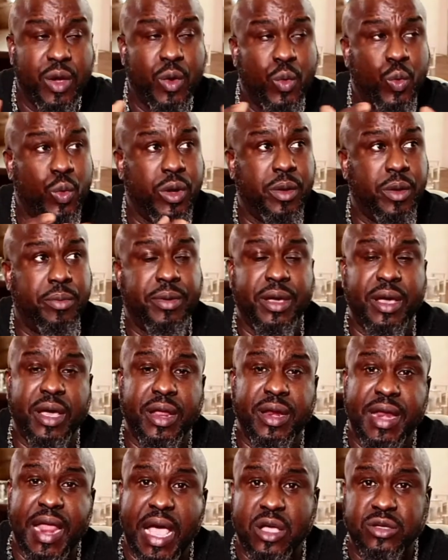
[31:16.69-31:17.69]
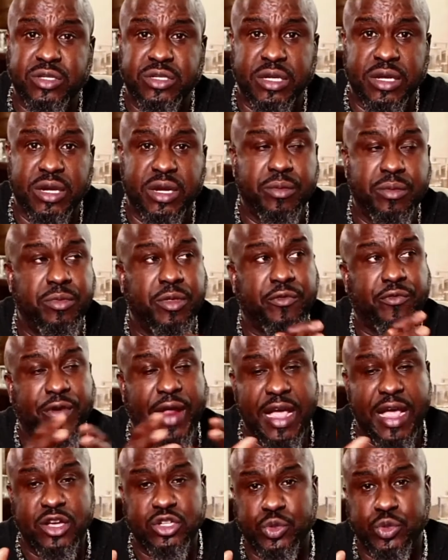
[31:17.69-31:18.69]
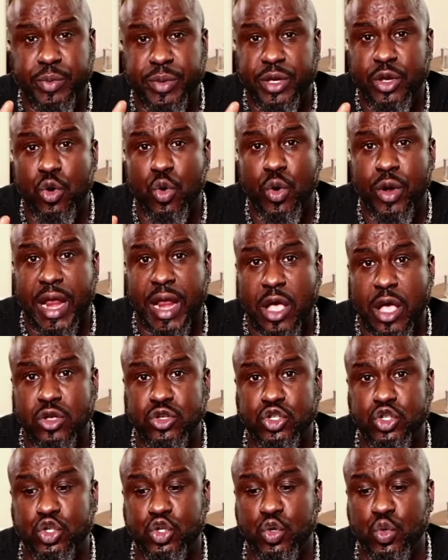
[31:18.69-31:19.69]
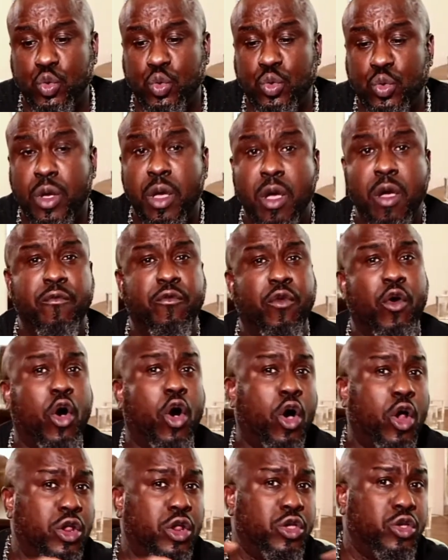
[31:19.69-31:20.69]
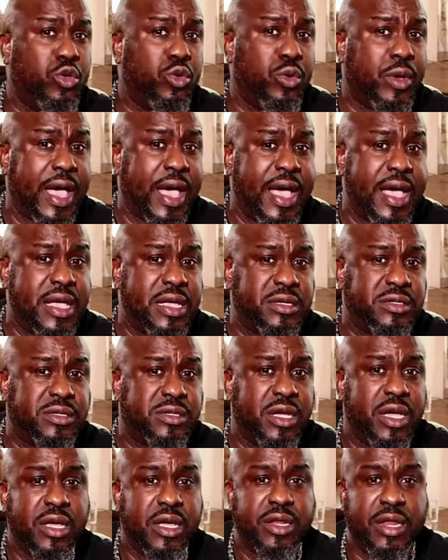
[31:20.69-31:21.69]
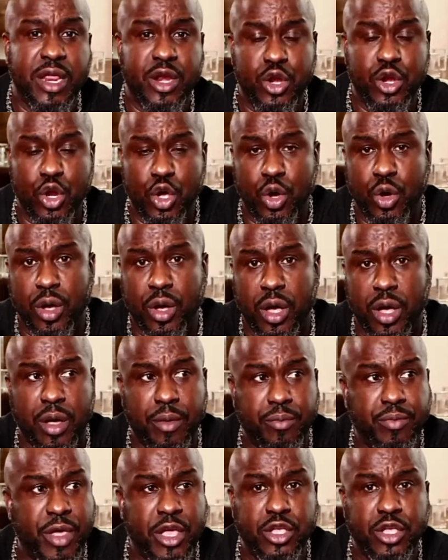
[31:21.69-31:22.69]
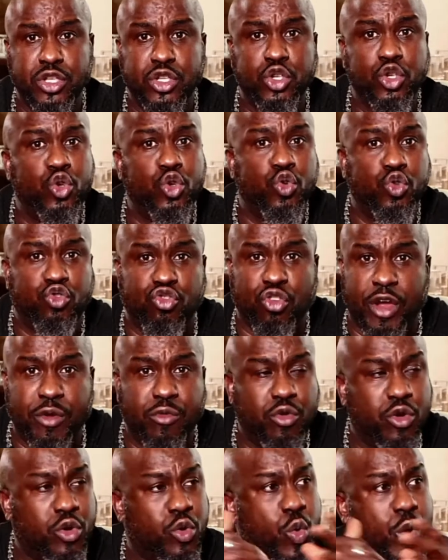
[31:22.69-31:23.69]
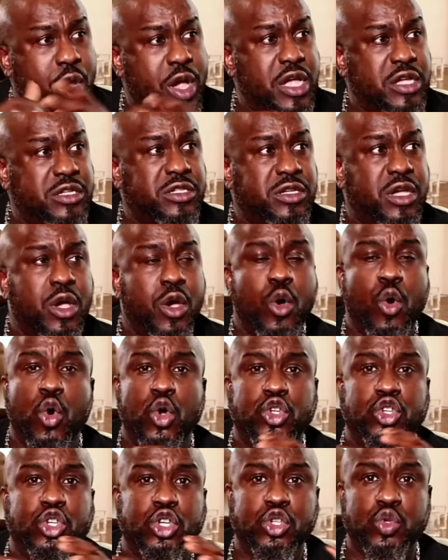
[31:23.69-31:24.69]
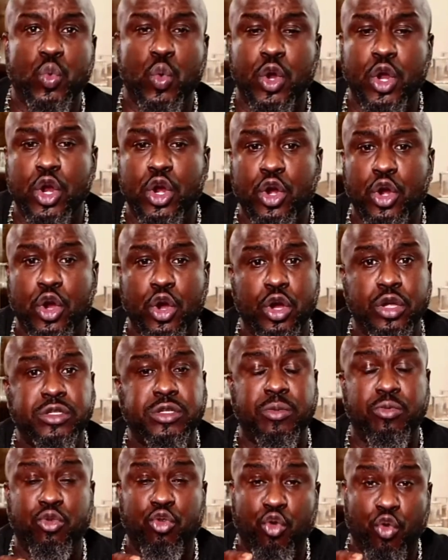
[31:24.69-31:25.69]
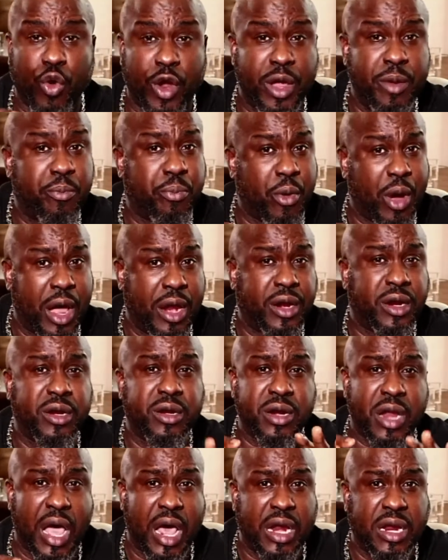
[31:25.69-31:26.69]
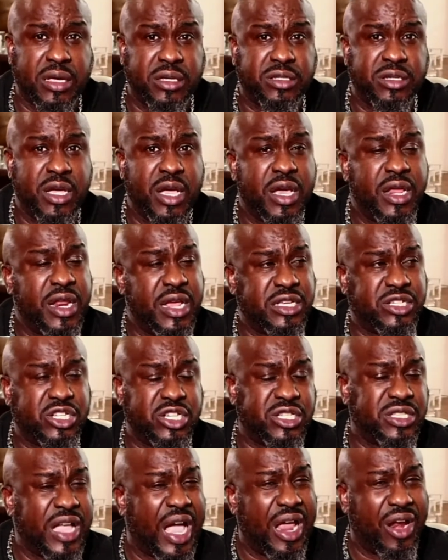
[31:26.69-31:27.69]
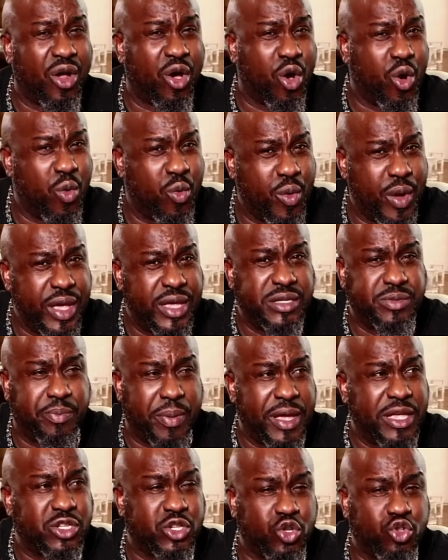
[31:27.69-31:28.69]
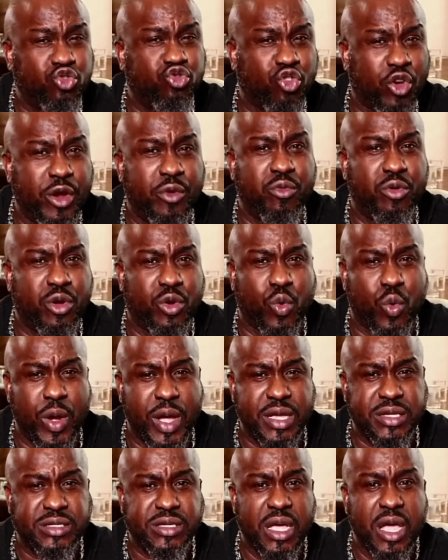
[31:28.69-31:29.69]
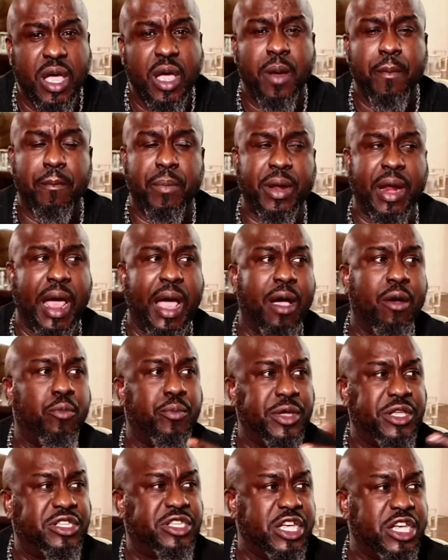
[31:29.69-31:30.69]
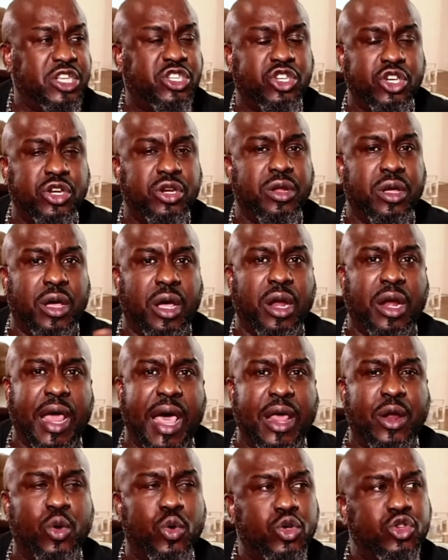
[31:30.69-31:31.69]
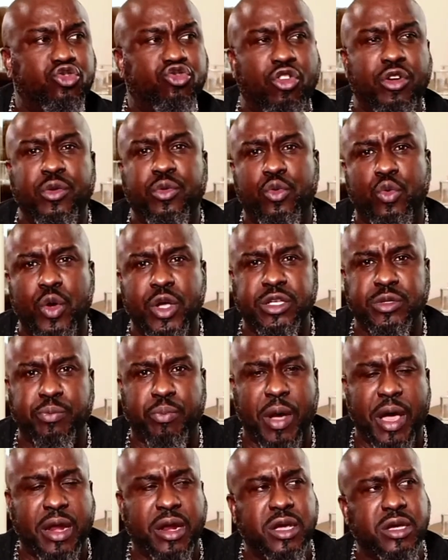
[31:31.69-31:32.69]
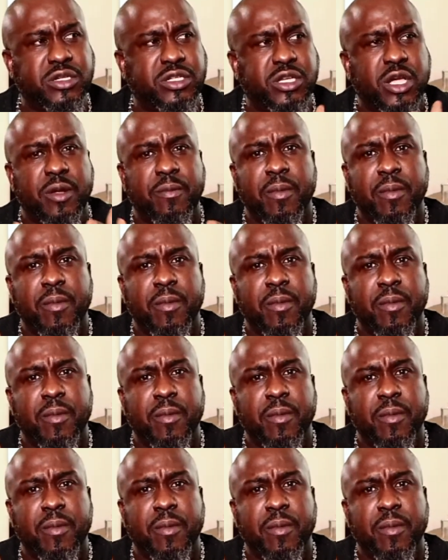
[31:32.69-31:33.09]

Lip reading: We'll be announcing them. The flyers will be going out soon for all of you guys that know that use straight requests or just want to learn great product knowledge that's just not always based on straight requests. But I'll be teaching a lot on straight request products.